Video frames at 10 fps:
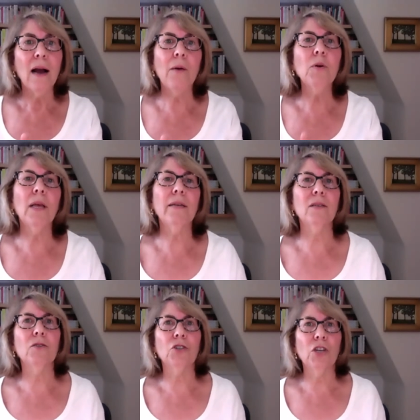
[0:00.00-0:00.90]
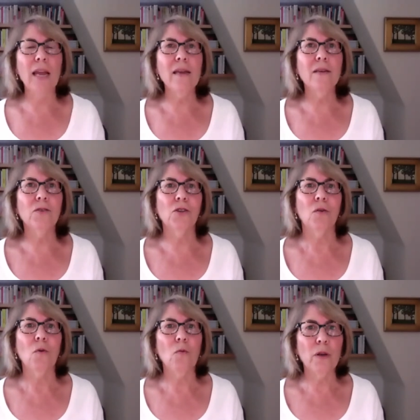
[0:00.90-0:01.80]
I would like to change
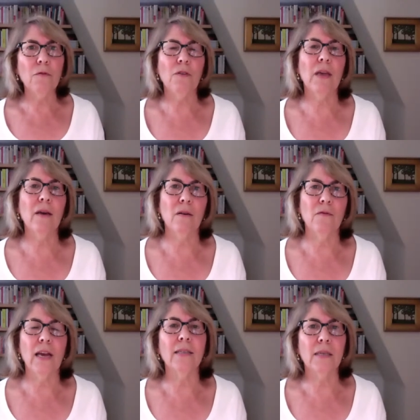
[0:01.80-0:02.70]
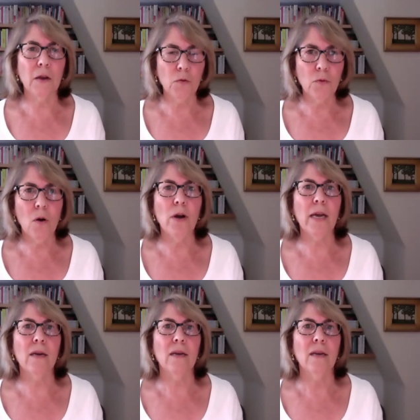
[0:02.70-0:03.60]
what we think of as
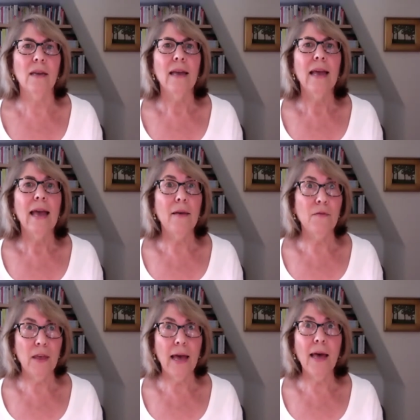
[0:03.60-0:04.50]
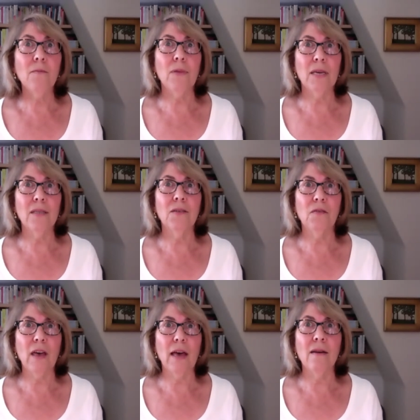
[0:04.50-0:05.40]
heroic. And that
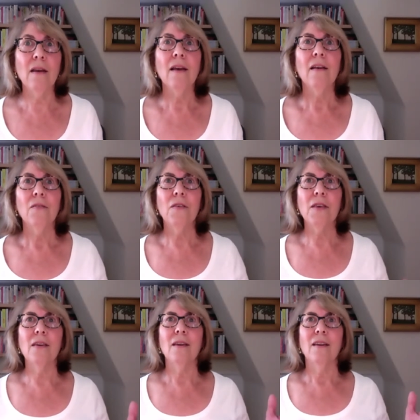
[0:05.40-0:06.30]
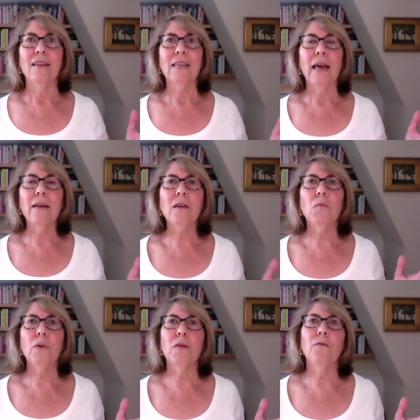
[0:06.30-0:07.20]
means then the tend
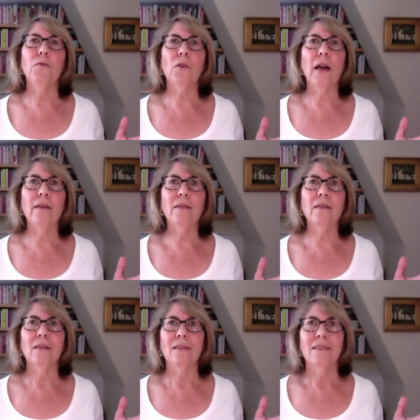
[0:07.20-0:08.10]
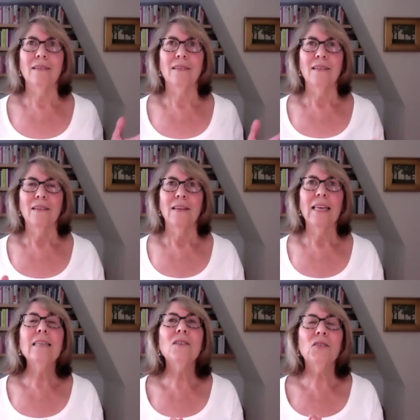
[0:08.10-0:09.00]
and befriend
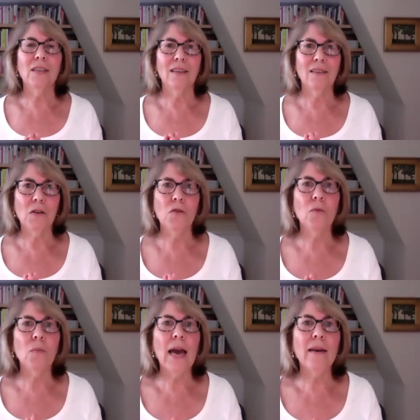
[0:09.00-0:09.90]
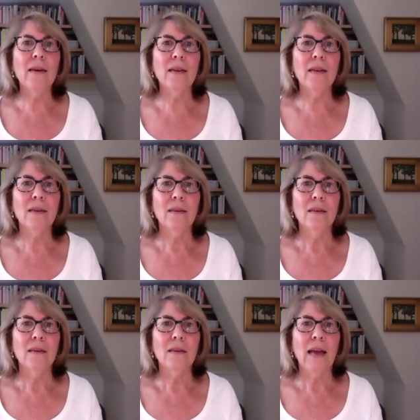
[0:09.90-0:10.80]
instinct in humanity
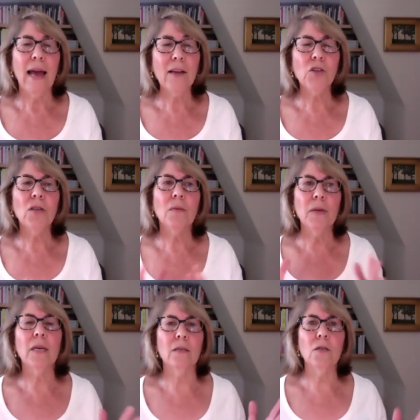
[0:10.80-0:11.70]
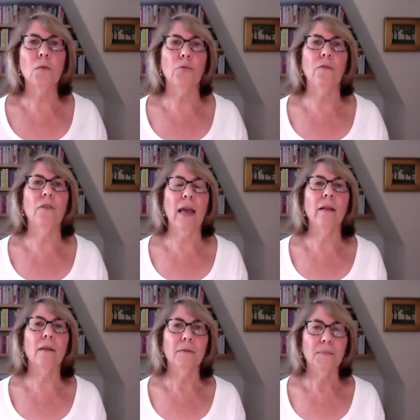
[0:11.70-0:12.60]
actually begins to
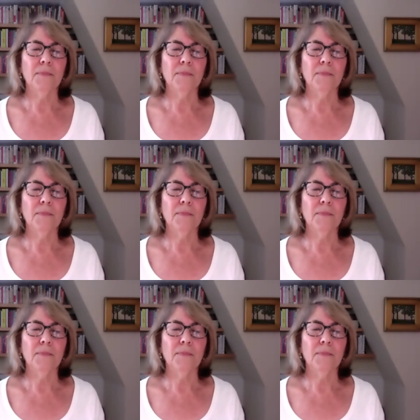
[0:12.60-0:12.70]
prevail.